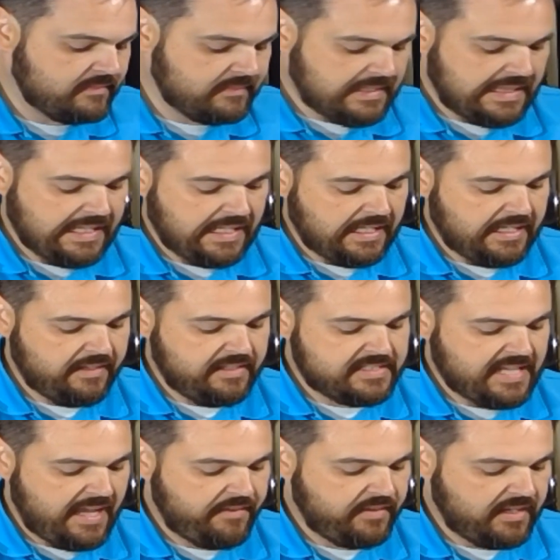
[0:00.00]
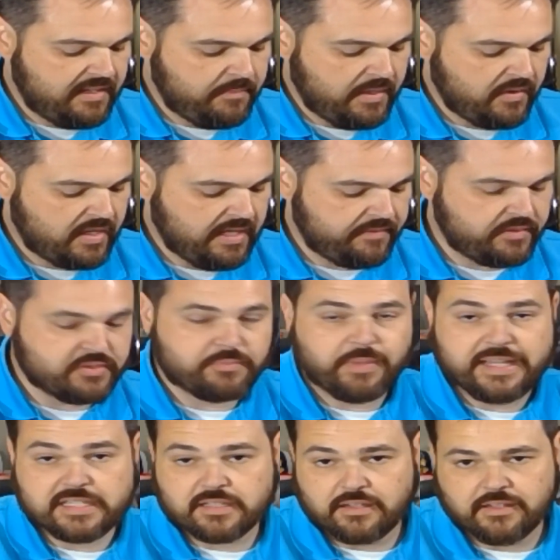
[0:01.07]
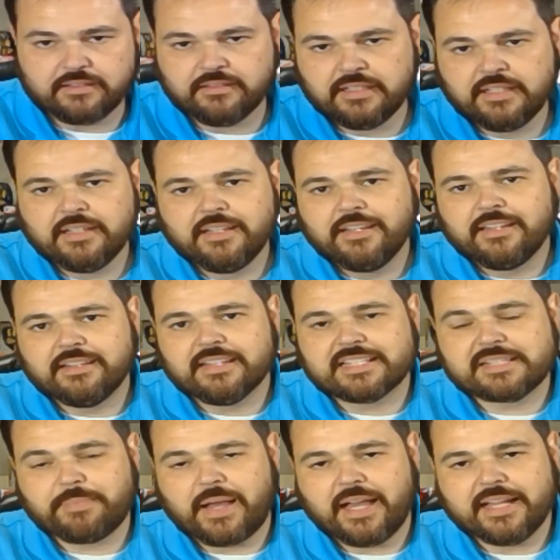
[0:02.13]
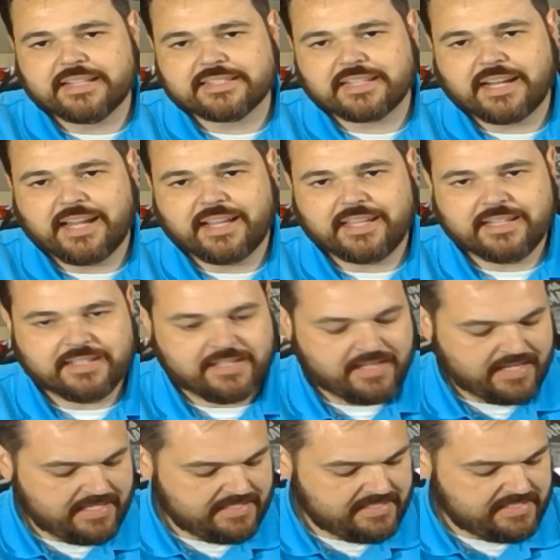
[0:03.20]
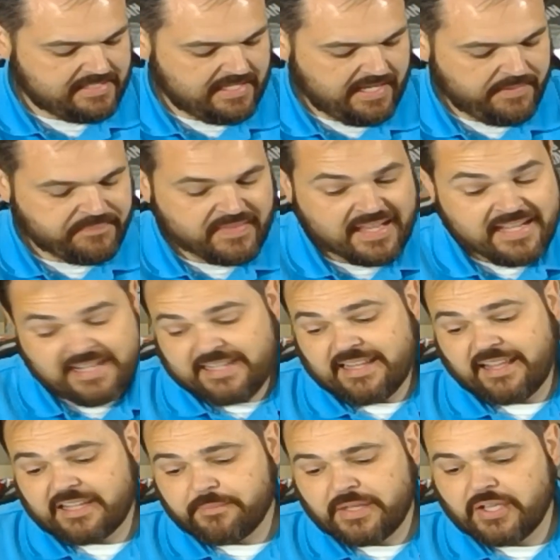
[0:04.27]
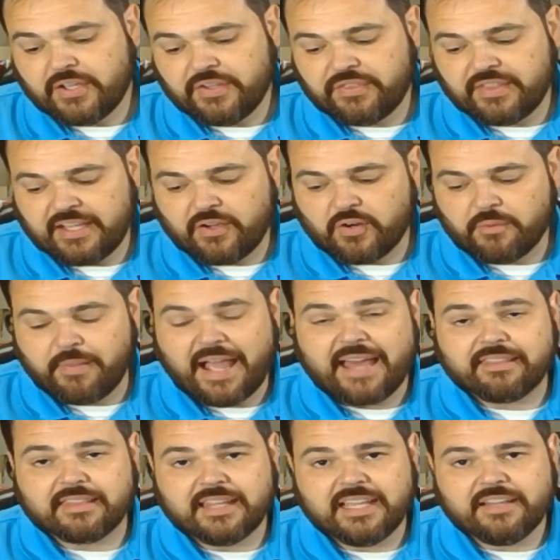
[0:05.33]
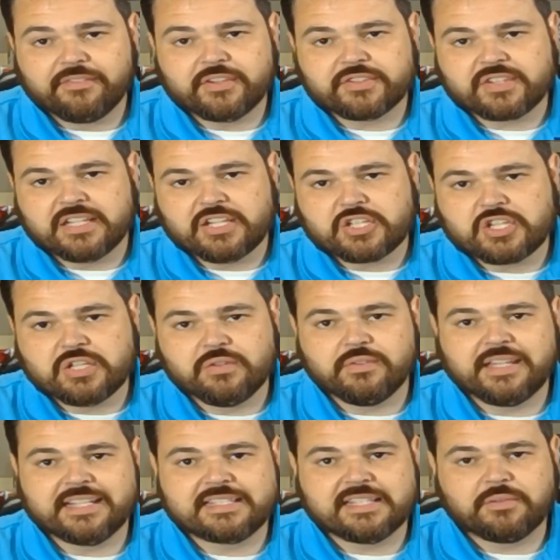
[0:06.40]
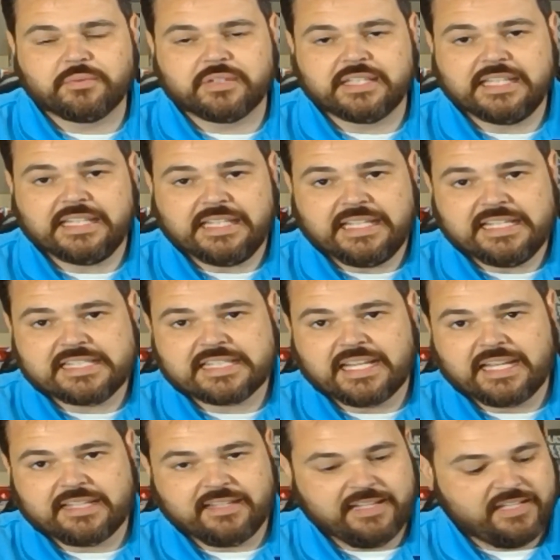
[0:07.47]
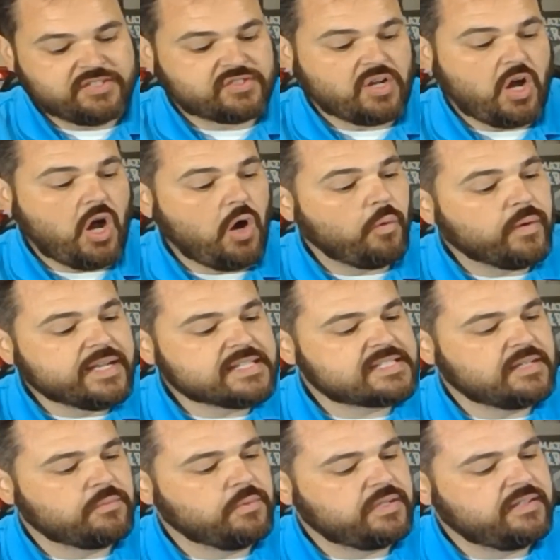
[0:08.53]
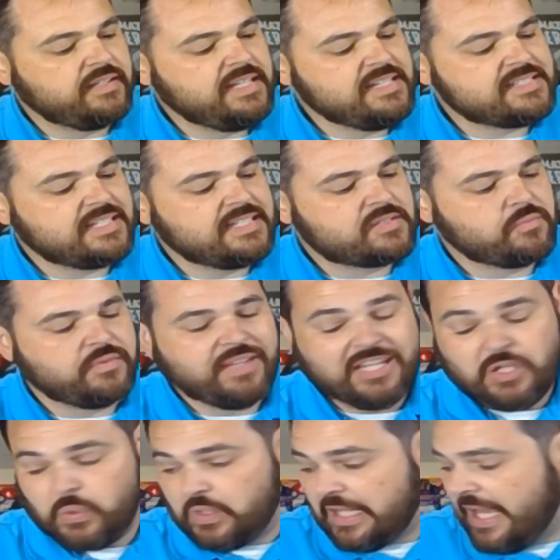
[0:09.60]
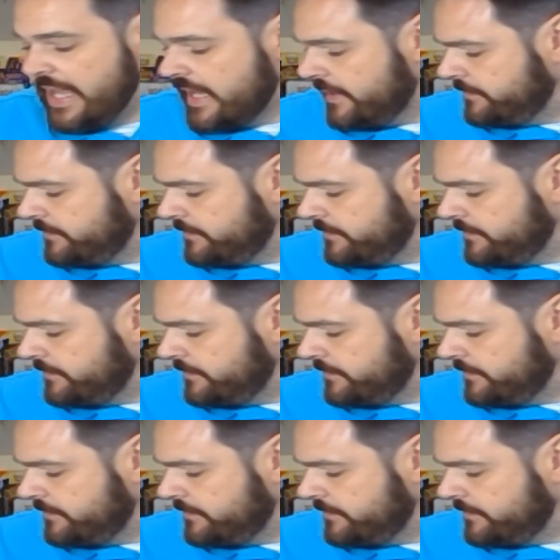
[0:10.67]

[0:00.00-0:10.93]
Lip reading: think any of these have any of the metal covers based on the spines that I can see. Now, that can be a good thing or a bad thing. If there's an issue that's in one of these that is always in one of these, and it's one that you like,